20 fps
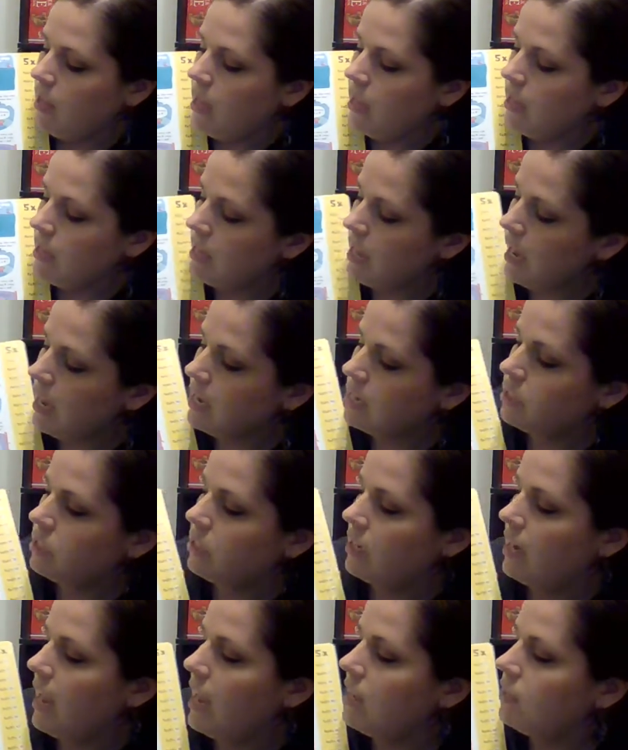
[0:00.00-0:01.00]
engaged
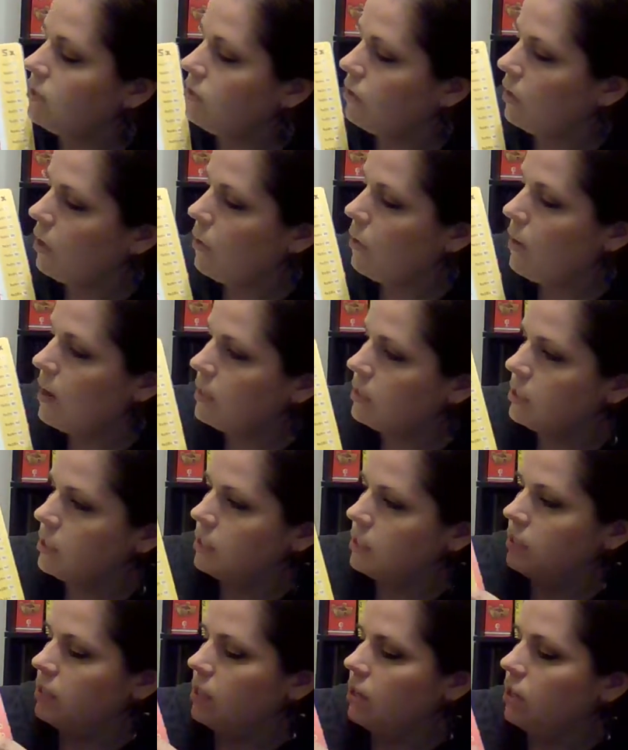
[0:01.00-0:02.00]
in answering
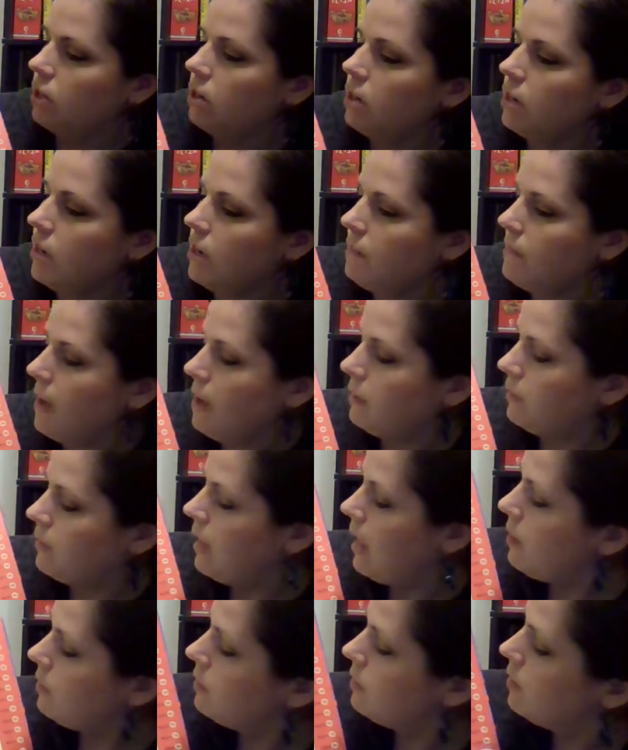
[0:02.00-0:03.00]
questions and learning about
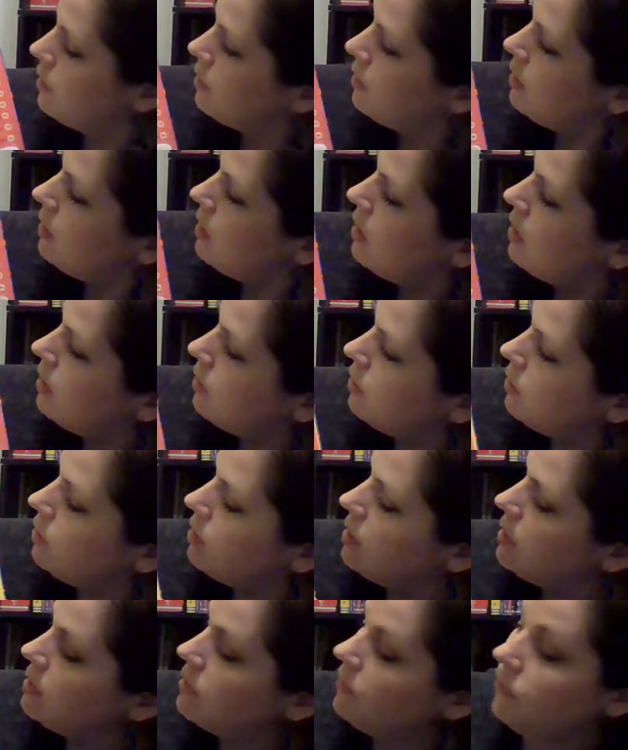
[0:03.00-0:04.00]
how, to,
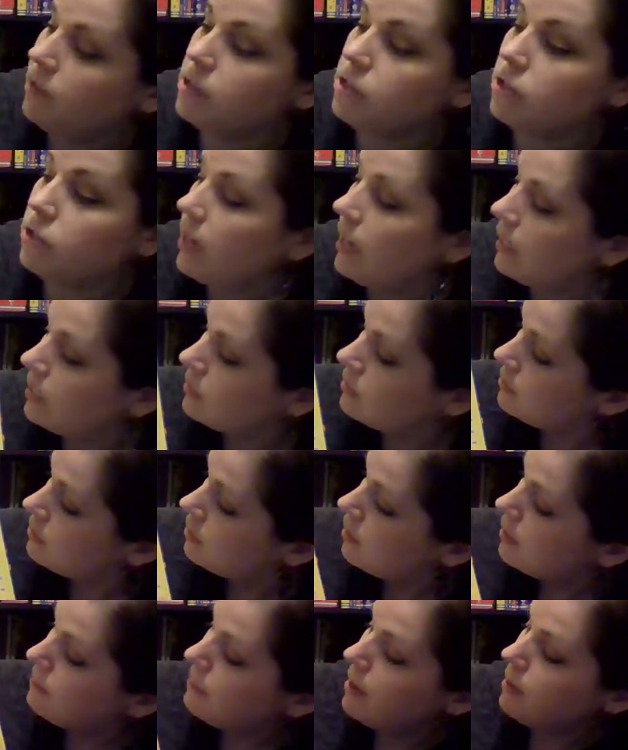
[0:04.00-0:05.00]
learning different tricks
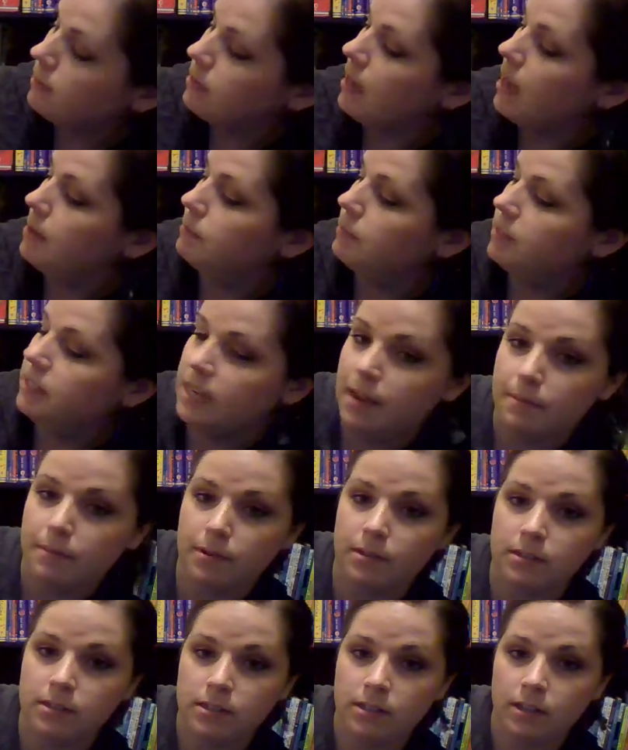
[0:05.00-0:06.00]
about times
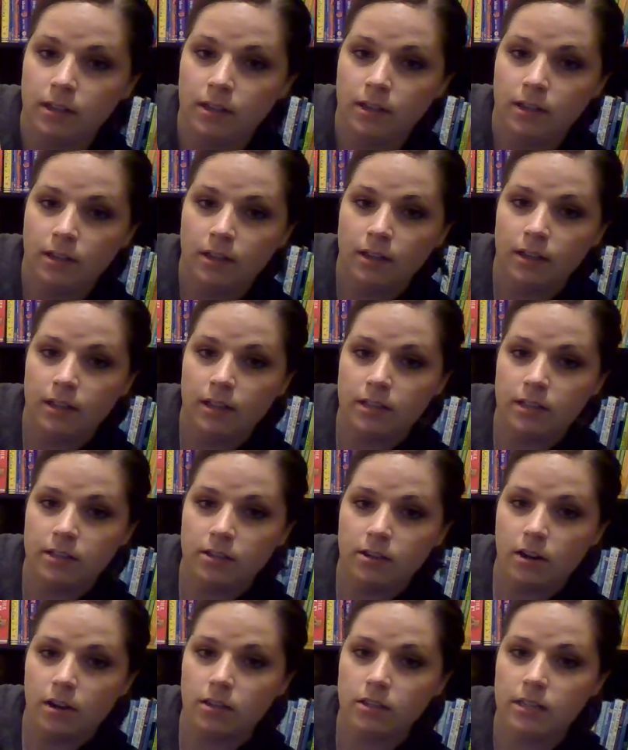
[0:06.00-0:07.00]
tables. These
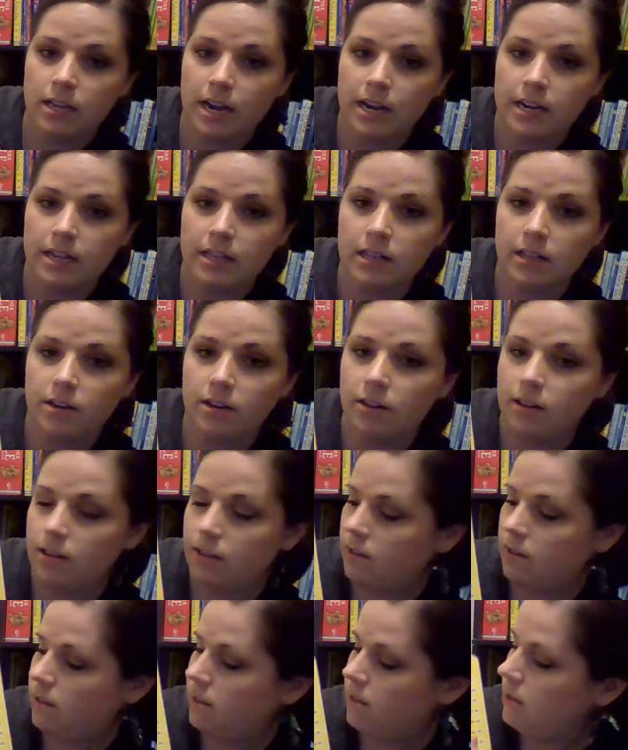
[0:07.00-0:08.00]
are all tiny little
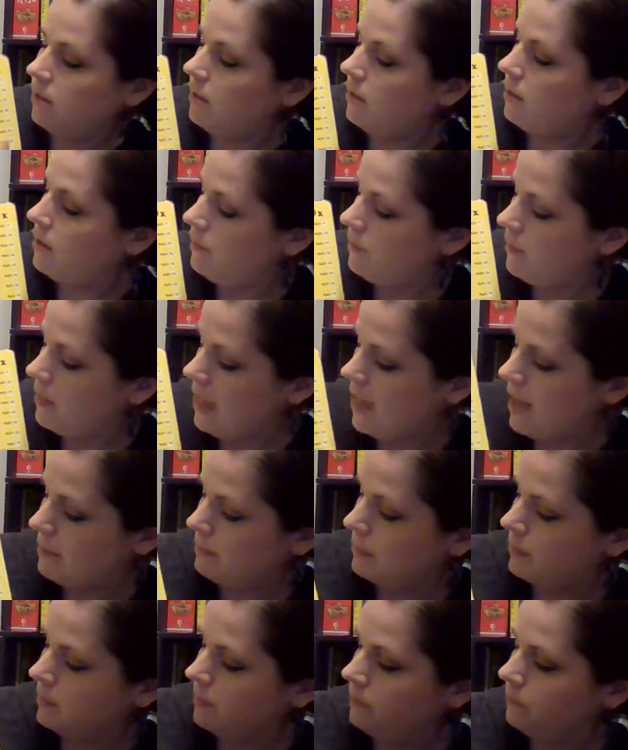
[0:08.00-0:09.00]

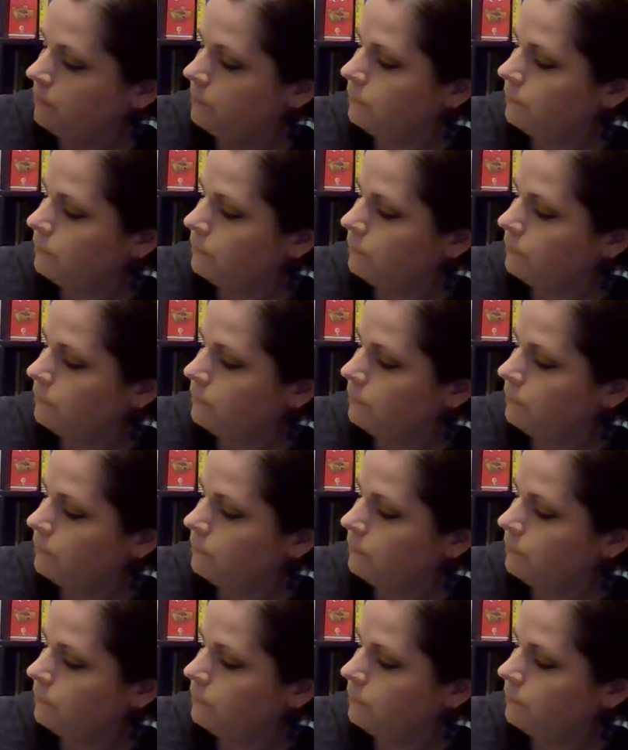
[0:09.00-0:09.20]
flaps.